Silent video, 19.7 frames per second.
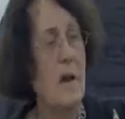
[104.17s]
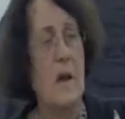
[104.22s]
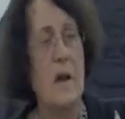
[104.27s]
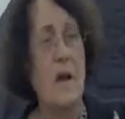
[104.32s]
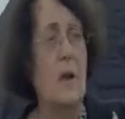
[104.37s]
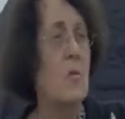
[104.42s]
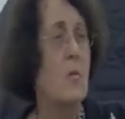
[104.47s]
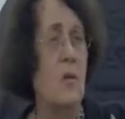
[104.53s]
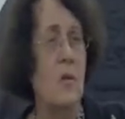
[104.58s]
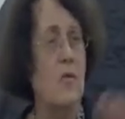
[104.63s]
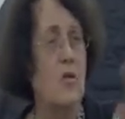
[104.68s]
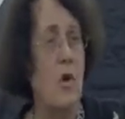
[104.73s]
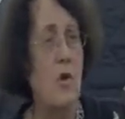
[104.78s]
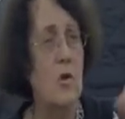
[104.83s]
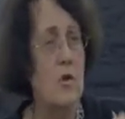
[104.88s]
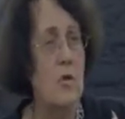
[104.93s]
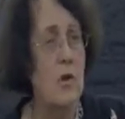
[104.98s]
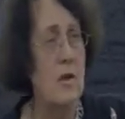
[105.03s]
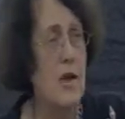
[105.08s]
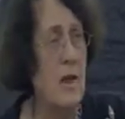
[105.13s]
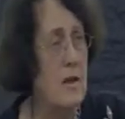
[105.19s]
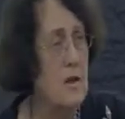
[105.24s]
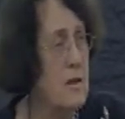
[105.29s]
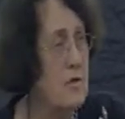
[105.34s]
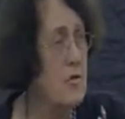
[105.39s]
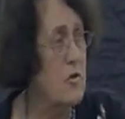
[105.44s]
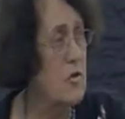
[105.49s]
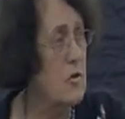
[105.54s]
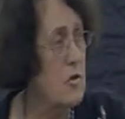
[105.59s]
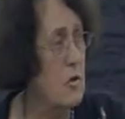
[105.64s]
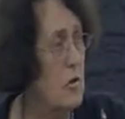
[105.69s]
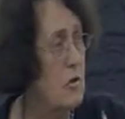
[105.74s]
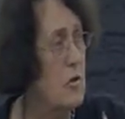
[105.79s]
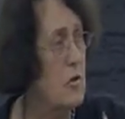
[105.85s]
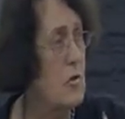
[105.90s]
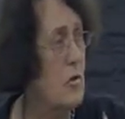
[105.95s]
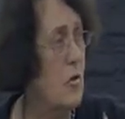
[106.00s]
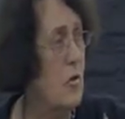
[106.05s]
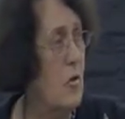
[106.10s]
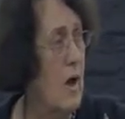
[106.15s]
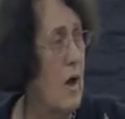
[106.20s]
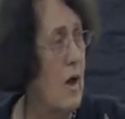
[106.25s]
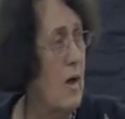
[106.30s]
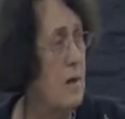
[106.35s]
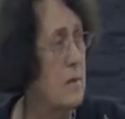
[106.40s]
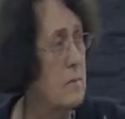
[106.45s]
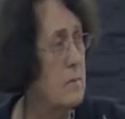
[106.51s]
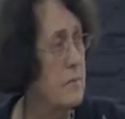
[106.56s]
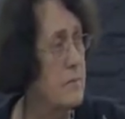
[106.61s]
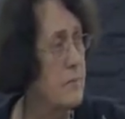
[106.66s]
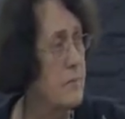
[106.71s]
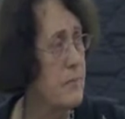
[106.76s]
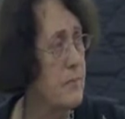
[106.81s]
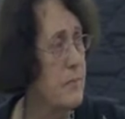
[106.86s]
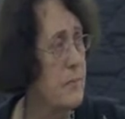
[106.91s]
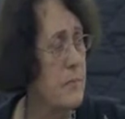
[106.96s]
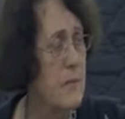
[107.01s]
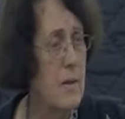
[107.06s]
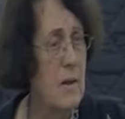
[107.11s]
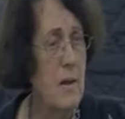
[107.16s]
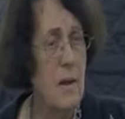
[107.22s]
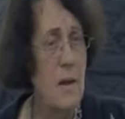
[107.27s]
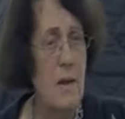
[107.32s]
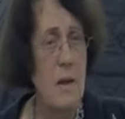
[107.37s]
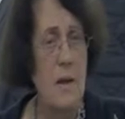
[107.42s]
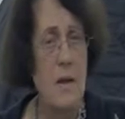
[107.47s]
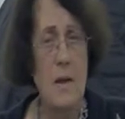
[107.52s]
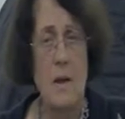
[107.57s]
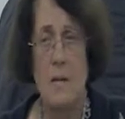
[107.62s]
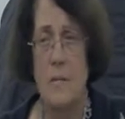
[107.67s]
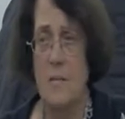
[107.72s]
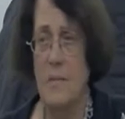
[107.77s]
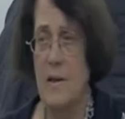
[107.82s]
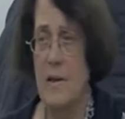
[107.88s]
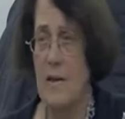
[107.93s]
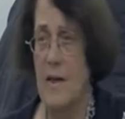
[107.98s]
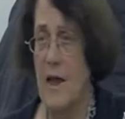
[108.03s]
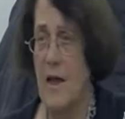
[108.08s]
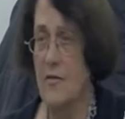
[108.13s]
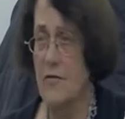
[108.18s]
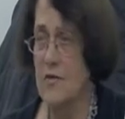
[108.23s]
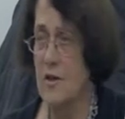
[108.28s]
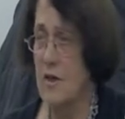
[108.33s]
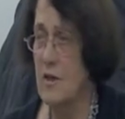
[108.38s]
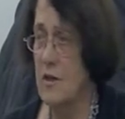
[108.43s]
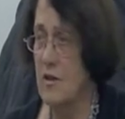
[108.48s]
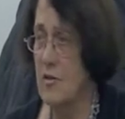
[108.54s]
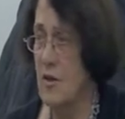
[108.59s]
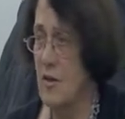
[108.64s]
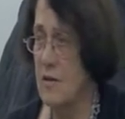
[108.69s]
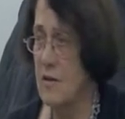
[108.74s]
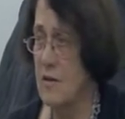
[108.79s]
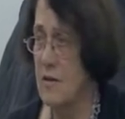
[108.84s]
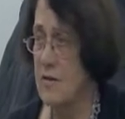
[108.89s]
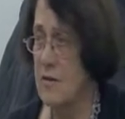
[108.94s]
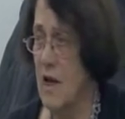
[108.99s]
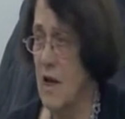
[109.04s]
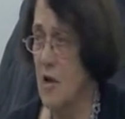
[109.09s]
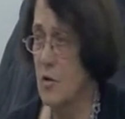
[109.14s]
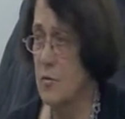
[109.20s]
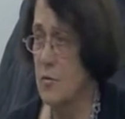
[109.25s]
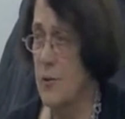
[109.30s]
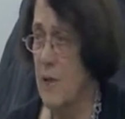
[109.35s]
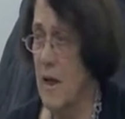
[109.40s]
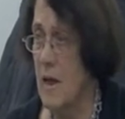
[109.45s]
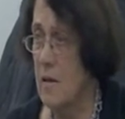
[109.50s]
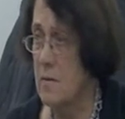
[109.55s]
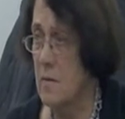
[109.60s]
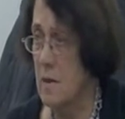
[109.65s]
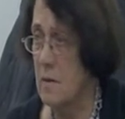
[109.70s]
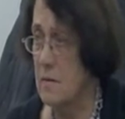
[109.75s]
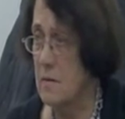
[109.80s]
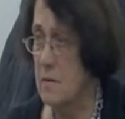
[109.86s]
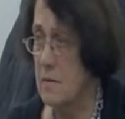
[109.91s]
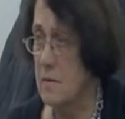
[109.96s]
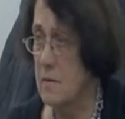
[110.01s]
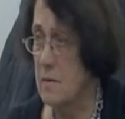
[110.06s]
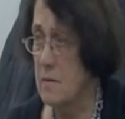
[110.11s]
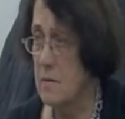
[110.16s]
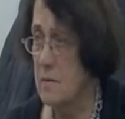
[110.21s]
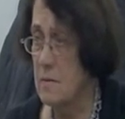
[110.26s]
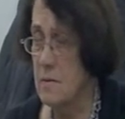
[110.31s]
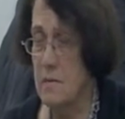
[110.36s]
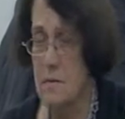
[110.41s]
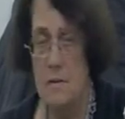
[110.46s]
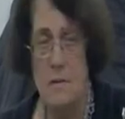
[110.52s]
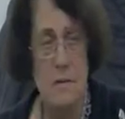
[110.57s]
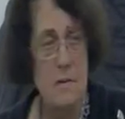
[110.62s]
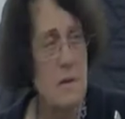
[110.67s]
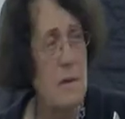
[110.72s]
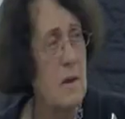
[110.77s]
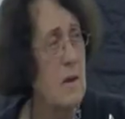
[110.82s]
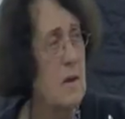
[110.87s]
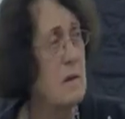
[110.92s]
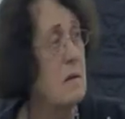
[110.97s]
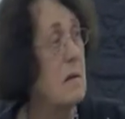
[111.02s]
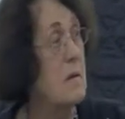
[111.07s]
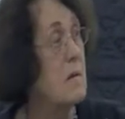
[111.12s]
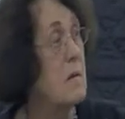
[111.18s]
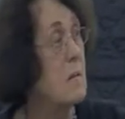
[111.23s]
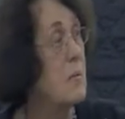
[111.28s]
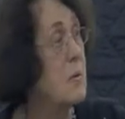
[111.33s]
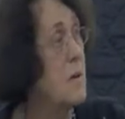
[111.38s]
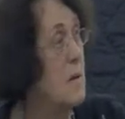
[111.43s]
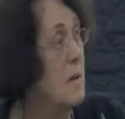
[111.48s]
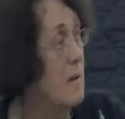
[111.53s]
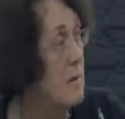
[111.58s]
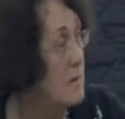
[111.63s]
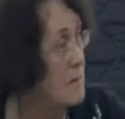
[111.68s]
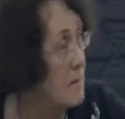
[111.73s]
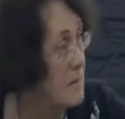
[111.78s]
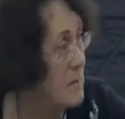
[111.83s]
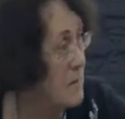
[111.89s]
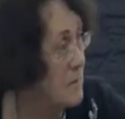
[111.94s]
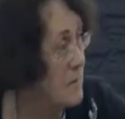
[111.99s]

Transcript: He was going to get us to Uruguay. But after he got the down payment, he disappeared.